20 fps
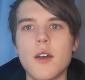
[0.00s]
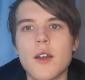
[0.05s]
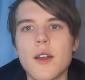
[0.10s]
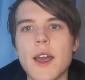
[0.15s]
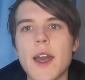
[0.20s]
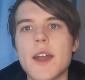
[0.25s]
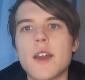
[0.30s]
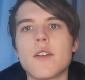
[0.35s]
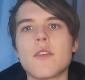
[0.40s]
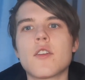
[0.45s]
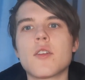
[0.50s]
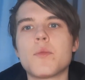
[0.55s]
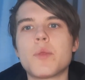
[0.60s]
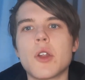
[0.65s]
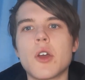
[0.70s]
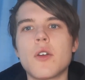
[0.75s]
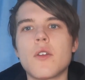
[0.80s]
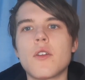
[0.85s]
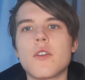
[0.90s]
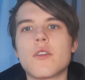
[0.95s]
Getting on to
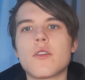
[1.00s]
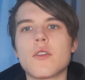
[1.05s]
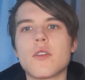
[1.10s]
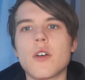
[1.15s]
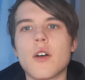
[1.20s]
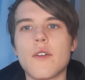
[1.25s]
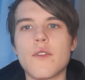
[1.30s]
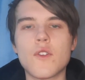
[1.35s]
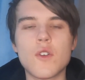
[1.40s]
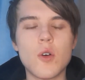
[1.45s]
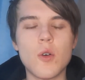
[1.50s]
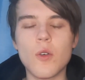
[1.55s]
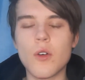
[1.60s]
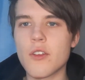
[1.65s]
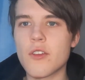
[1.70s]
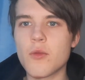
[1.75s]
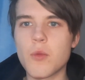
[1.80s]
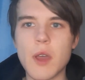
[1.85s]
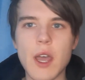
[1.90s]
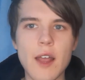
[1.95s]
Blues, of
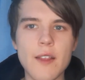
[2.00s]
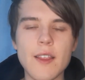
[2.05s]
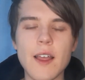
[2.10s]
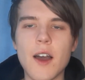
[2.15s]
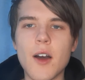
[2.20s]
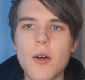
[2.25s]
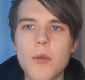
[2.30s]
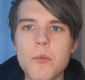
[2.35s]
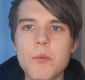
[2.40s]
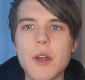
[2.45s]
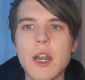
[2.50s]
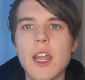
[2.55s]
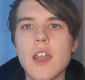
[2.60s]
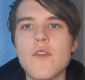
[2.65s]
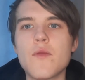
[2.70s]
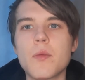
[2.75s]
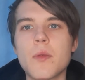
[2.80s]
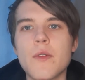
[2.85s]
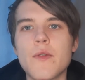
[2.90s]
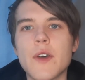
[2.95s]
course we had that
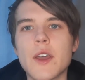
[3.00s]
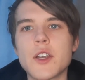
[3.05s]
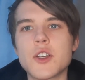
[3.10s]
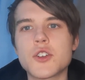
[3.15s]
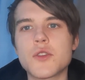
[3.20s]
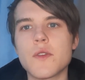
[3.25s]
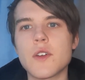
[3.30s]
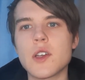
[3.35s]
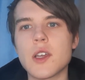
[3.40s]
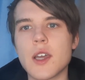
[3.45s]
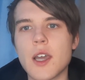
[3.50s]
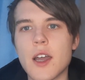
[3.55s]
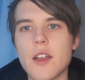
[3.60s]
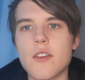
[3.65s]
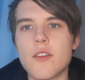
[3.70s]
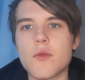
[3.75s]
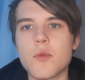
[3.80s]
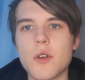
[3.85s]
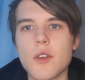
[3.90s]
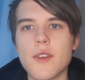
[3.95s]
unbelievable victory
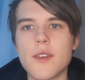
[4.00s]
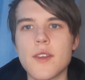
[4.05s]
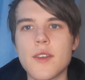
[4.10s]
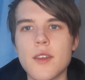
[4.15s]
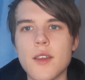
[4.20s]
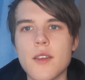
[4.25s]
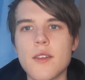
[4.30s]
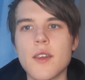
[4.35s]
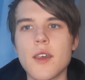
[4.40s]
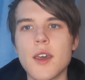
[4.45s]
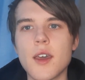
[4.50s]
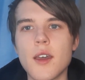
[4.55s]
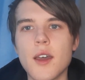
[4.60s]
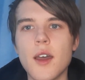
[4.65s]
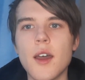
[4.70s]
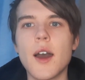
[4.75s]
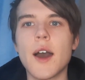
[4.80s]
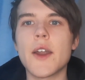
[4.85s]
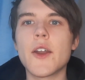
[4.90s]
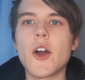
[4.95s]
against Swansea City,
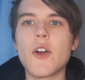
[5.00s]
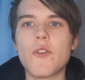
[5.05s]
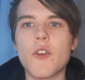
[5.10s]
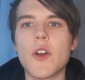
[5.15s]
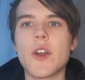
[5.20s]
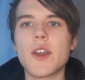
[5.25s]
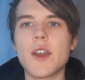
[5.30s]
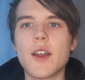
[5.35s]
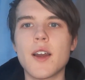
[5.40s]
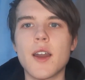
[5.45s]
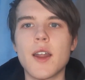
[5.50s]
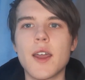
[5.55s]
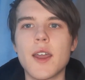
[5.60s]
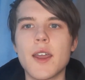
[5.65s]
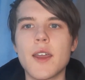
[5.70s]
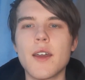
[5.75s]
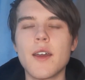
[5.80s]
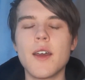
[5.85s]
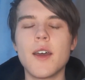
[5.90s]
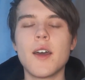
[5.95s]
and
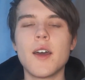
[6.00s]
ironically,